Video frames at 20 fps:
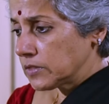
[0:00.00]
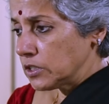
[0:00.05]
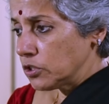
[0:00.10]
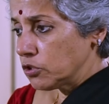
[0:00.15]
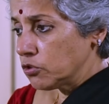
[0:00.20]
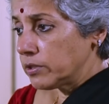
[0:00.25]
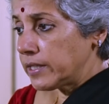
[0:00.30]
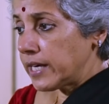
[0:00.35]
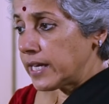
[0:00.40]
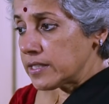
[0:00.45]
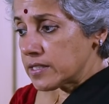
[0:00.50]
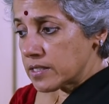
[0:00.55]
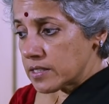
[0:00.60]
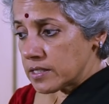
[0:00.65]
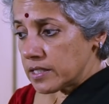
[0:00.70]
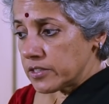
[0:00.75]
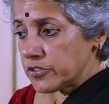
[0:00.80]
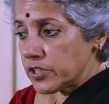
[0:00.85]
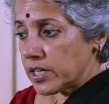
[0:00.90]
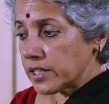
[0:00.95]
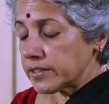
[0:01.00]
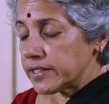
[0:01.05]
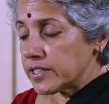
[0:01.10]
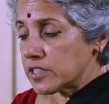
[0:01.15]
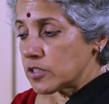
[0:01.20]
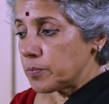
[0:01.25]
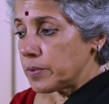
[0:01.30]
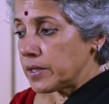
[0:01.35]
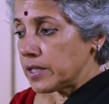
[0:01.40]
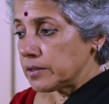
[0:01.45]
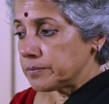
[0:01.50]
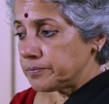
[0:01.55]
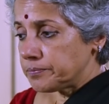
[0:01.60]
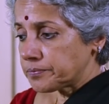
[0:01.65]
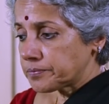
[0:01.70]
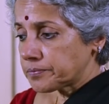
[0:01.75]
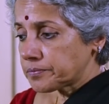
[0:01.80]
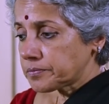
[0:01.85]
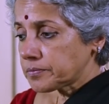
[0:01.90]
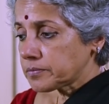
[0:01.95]
So that's a drug that's being
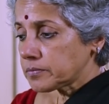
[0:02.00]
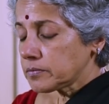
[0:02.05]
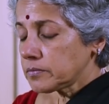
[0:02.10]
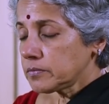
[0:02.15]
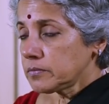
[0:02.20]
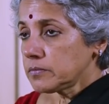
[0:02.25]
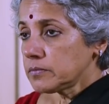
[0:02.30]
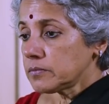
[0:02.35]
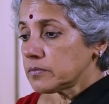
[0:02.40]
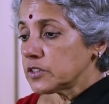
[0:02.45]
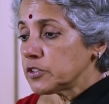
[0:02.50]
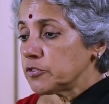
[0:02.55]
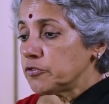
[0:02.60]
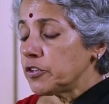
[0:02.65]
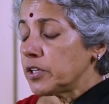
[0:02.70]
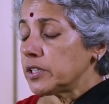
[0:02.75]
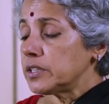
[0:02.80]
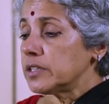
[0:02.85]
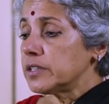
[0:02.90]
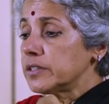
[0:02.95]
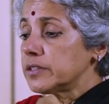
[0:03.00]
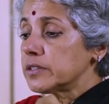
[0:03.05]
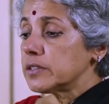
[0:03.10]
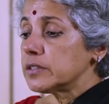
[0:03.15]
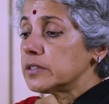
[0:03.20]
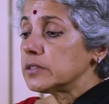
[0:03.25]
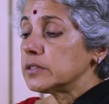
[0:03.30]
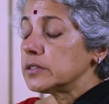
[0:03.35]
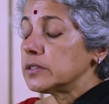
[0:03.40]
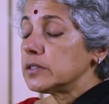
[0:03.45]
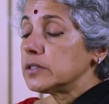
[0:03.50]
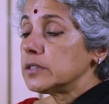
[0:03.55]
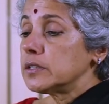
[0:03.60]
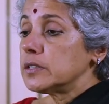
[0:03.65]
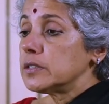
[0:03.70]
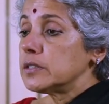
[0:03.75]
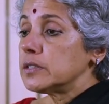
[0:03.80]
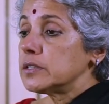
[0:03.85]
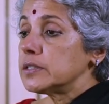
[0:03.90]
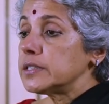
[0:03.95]
further
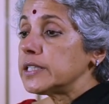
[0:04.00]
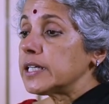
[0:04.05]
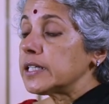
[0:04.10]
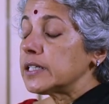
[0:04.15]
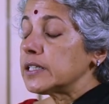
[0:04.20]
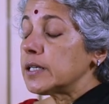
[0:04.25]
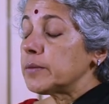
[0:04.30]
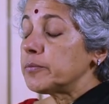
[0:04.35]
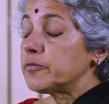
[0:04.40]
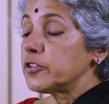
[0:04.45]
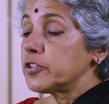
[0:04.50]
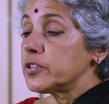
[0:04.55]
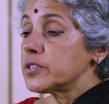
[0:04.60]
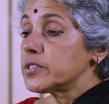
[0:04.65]
taken up for